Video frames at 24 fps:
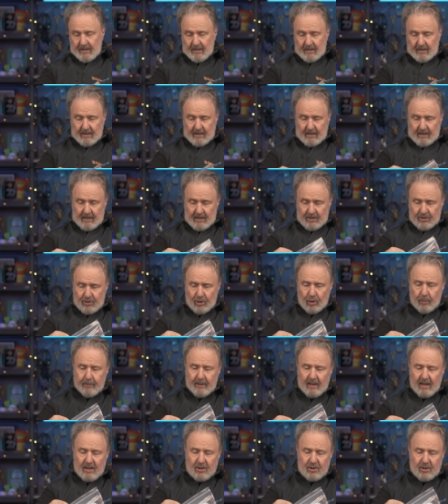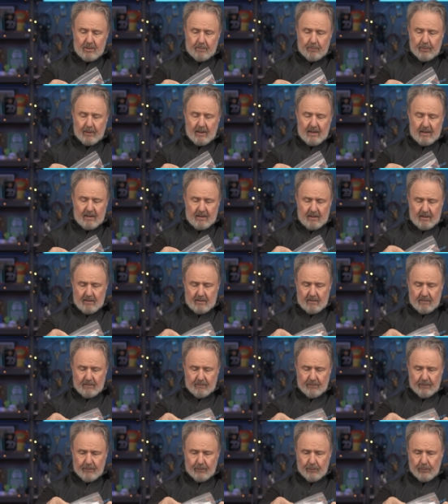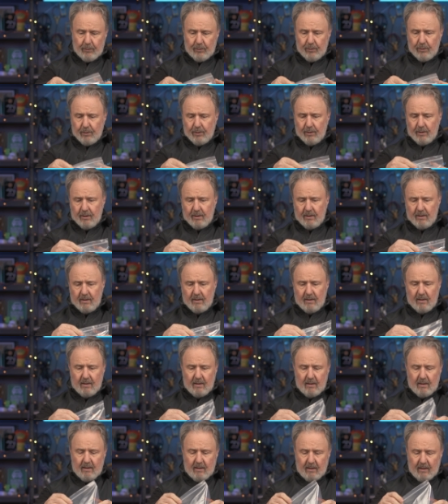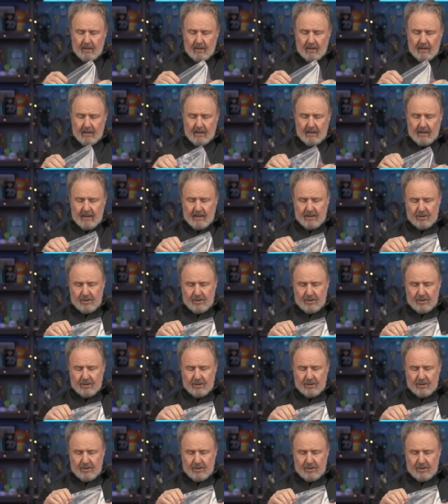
a, a, termination plug for uh,